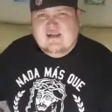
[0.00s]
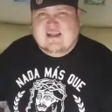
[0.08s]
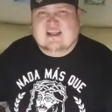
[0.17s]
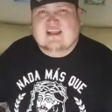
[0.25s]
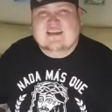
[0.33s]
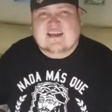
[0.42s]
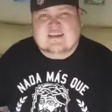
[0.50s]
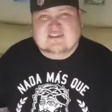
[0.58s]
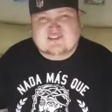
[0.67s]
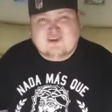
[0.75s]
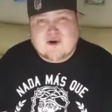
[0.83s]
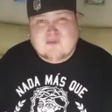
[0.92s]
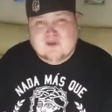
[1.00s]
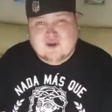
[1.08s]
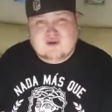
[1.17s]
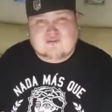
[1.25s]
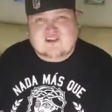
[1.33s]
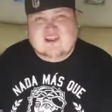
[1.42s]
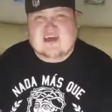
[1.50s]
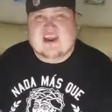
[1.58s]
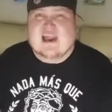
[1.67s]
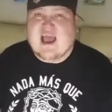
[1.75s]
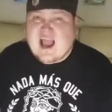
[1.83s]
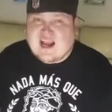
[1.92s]
And He did it so beautifully that
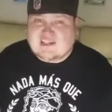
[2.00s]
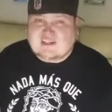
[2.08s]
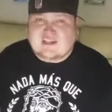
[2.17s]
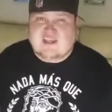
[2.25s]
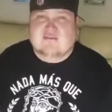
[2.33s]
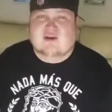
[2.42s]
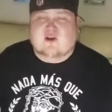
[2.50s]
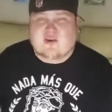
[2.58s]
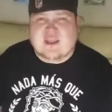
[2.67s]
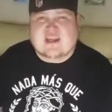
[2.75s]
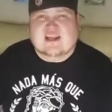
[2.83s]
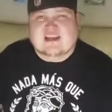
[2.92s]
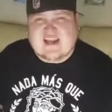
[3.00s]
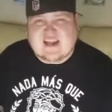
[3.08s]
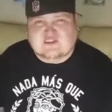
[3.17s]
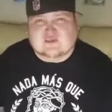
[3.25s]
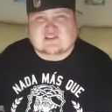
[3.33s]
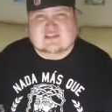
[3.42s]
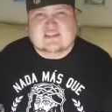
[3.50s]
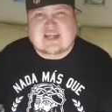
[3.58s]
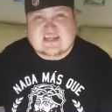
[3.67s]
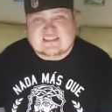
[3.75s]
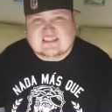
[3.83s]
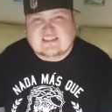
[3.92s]
He actually even created natural
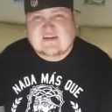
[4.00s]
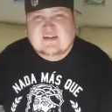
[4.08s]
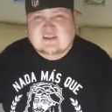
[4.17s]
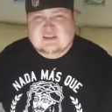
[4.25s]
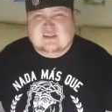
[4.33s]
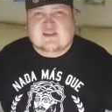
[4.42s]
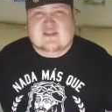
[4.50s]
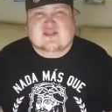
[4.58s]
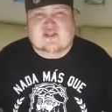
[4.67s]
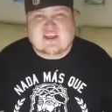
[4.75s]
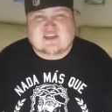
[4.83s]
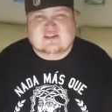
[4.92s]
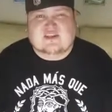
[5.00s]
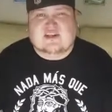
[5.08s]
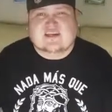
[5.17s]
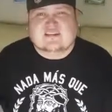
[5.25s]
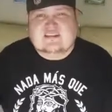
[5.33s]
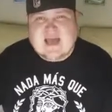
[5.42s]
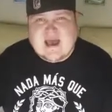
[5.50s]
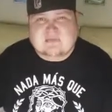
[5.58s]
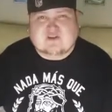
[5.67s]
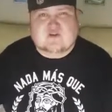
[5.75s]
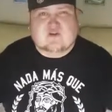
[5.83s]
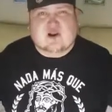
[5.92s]
selection so that things could adapt
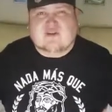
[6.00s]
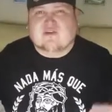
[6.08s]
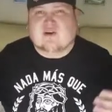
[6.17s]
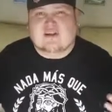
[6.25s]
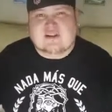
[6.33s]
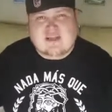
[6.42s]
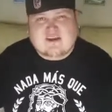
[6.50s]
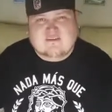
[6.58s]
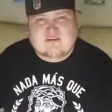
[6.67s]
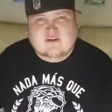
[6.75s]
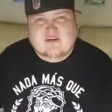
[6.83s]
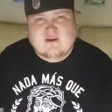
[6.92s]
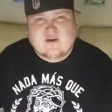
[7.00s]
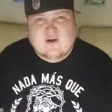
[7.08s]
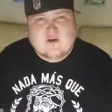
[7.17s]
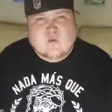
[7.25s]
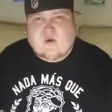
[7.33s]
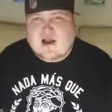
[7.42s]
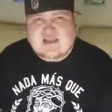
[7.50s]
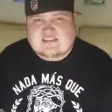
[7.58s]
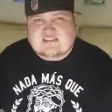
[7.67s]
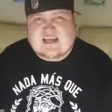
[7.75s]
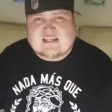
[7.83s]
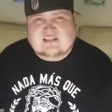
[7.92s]
to wherever it lived. Why is
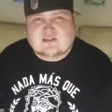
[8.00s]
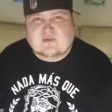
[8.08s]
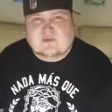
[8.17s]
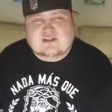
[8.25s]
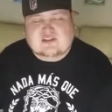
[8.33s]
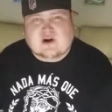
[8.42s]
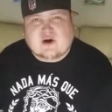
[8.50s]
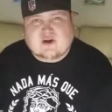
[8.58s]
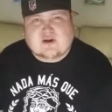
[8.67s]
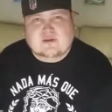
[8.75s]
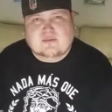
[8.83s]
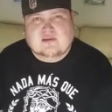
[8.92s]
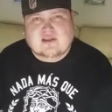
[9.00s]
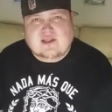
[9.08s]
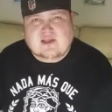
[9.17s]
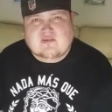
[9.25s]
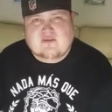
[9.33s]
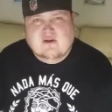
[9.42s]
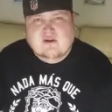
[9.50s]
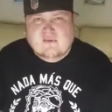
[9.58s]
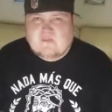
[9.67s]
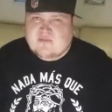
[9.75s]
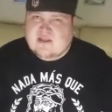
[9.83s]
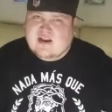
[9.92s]
that so much harder to believe
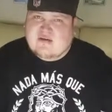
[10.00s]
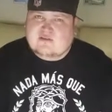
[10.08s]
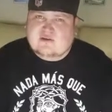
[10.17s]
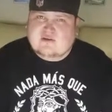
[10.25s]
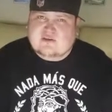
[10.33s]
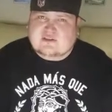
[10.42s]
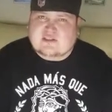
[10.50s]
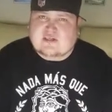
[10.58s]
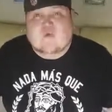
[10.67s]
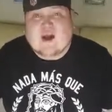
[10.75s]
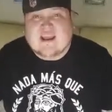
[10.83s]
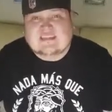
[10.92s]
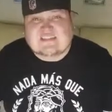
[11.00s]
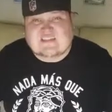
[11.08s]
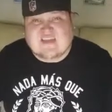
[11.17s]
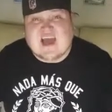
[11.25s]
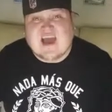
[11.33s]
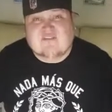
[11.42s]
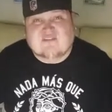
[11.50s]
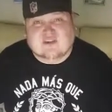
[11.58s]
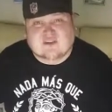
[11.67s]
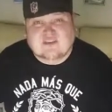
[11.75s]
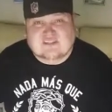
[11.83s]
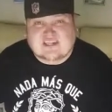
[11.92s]
than evolution? Why is it that
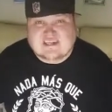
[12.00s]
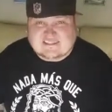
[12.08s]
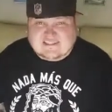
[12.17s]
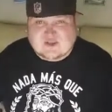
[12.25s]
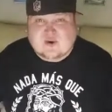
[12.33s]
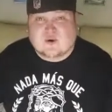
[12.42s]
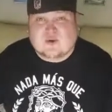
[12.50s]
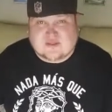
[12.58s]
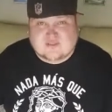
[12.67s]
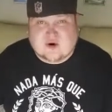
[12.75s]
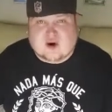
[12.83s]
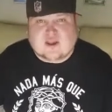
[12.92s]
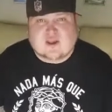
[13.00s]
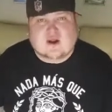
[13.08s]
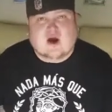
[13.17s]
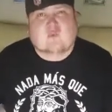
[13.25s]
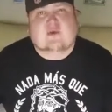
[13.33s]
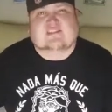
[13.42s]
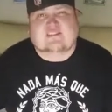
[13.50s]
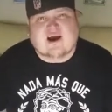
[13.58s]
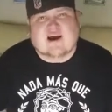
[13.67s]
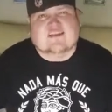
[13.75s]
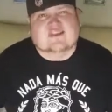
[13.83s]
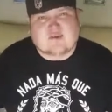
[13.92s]
evolution gets the corner of the market on what's
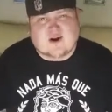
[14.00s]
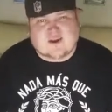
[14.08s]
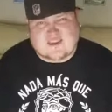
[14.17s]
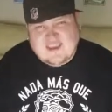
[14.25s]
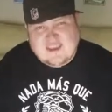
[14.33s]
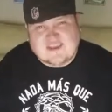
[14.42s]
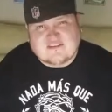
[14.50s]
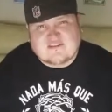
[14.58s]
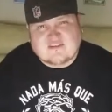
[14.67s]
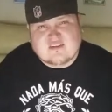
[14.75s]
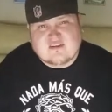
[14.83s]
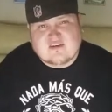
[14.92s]
taught to our kids?